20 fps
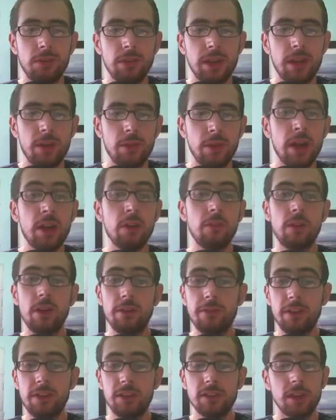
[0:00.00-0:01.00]
now.
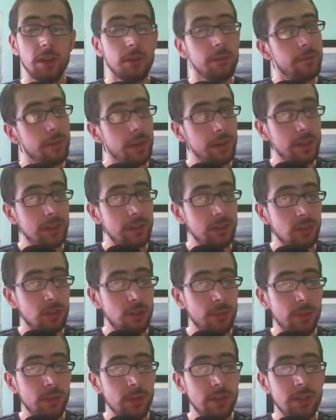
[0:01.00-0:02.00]
Rightfully so. Fantastic
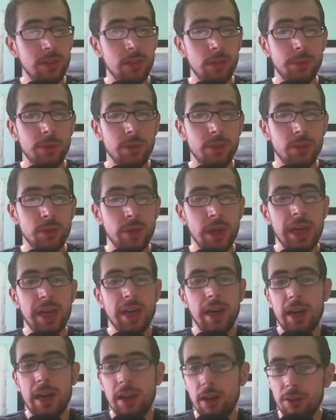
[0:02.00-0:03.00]
distribution is Lubuntu,
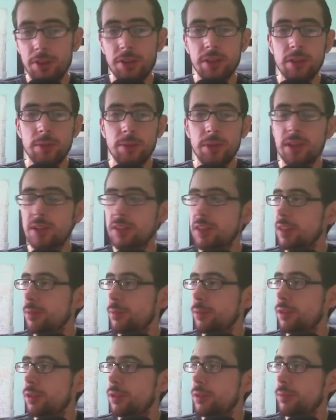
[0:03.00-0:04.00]
and I think that we could see
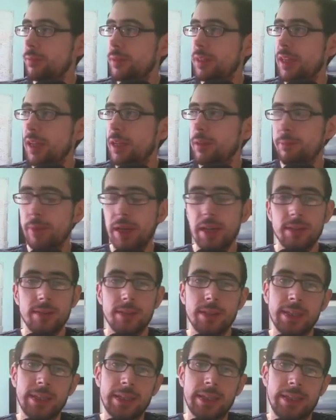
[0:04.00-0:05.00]
Ubuntu
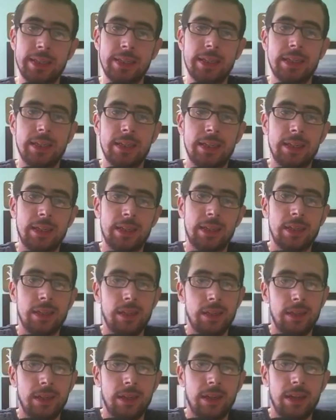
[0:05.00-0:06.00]
Mate
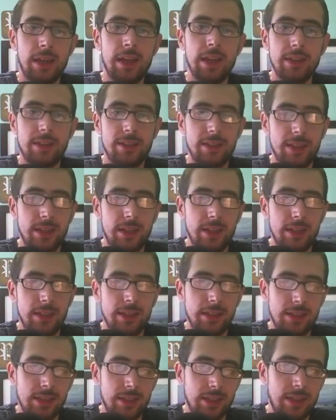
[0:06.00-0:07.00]
hit
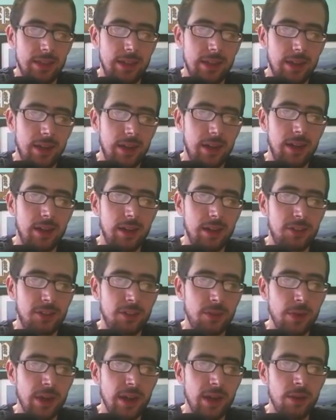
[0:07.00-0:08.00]

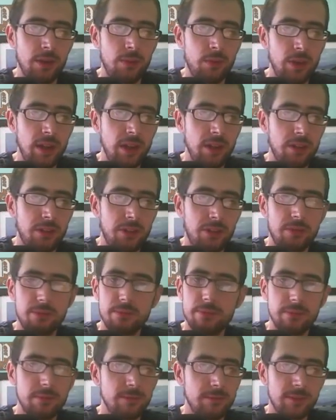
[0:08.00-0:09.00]
square
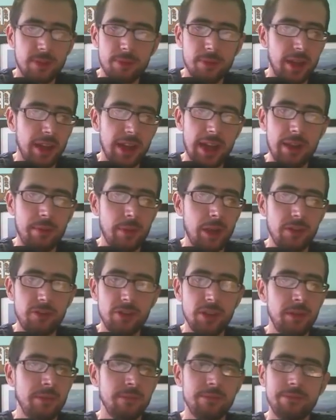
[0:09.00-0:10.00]
with something like Elementary,